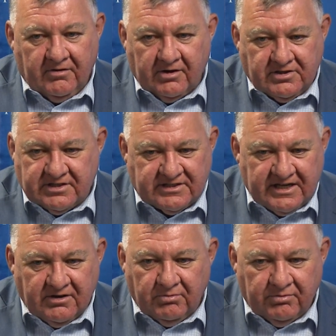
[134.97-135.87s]
just
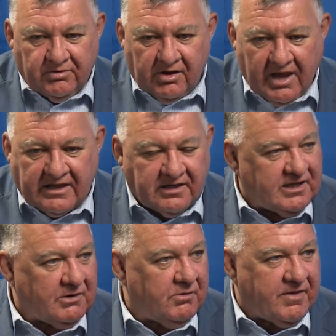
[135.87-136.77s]
single
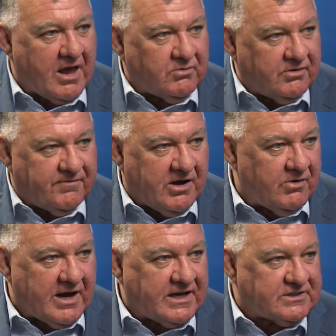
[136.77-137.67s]
entity without all the
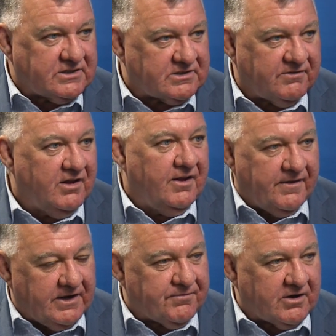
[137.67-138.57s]
variations of
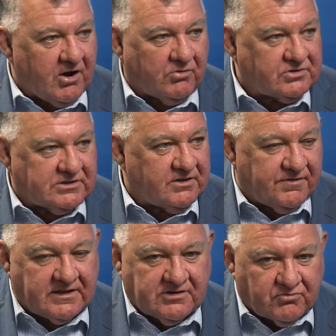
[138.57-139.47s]
the different cultures and
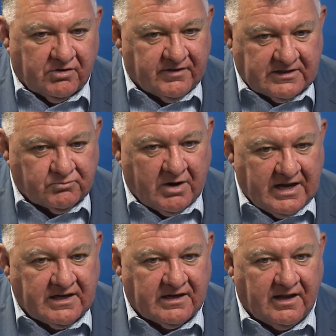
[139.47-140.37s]
things to try and think it's one
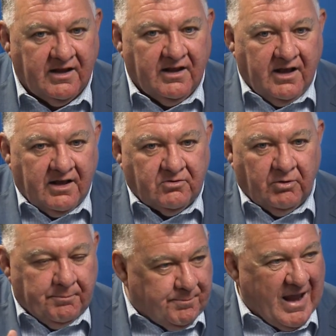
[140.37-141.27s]
entity. To
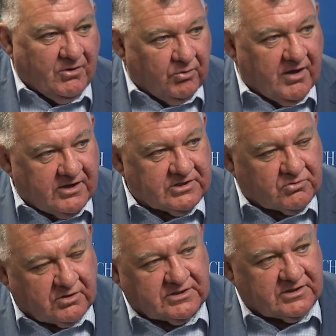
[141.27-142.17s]
embed all those
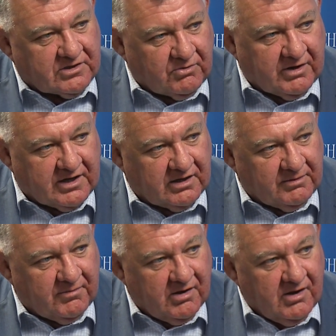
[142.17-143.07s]
across the
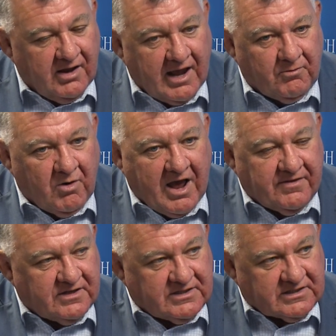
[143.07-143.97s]
curriculum, and rather
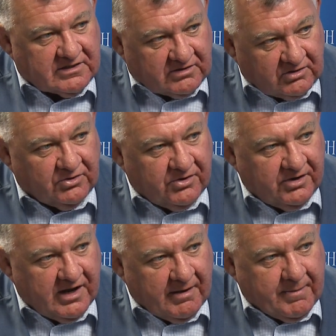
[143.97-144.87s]
than just
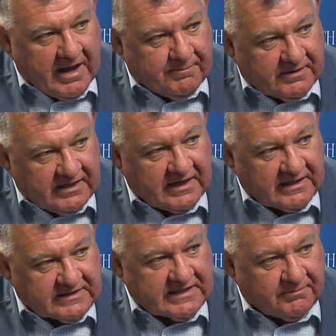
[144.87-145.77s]
learn about a
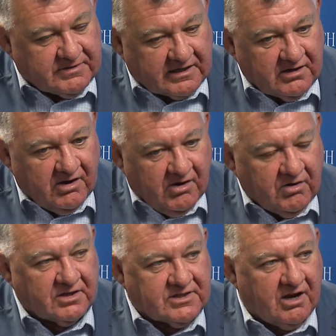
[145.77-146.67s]
particular subject
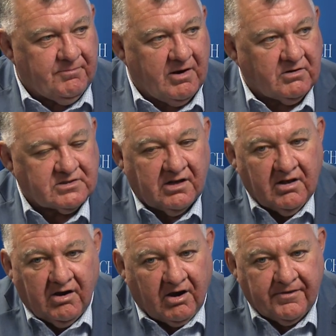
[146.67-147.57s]
on its own merits,
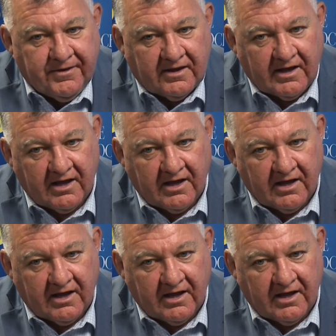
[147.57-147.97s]
I think